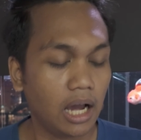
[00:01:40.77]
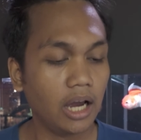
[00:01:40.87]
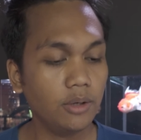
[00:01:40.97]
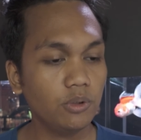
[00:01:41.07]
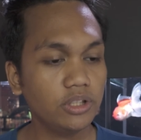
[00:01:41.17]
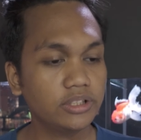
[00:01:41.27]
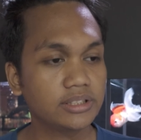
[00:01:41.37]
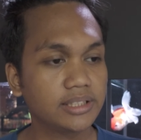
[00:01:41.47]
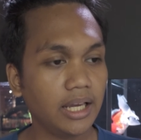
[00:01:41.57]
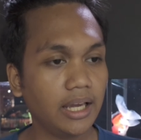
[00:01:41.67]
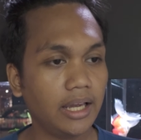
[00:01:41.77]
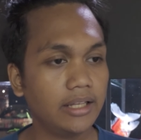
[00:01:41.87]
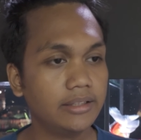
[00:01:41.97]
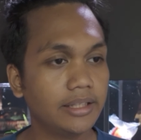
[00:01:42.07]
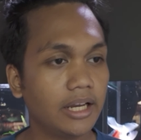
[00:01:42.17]
I would
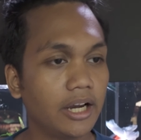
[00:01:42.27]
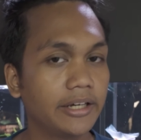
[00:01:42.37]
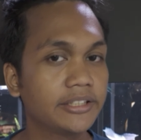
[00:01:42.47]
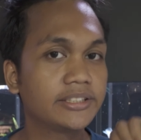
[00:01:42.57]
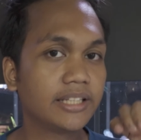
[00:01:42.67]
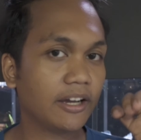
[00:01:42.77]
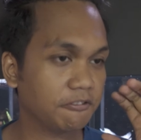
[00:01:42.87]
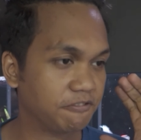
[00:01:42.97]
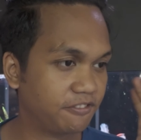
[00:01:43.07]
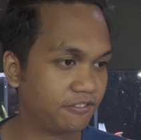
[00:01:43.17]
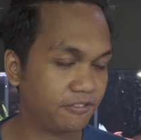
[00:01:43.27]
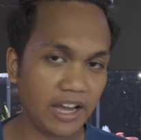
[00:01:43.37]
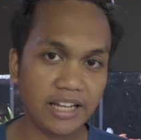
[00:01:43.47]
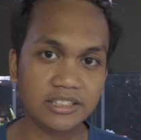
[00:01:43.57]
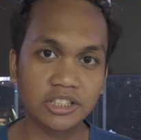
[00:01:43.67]
say there's the
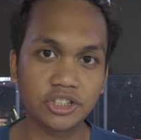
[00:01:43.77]
fat,